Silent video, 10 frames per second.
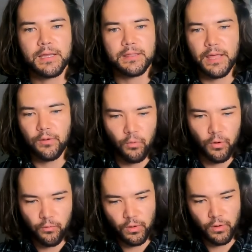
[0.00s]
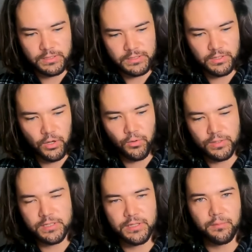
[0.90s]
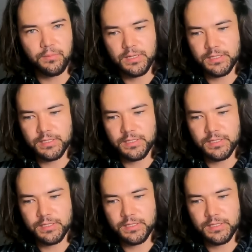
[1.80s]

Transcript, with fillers: they weren't willing to go into the abyss.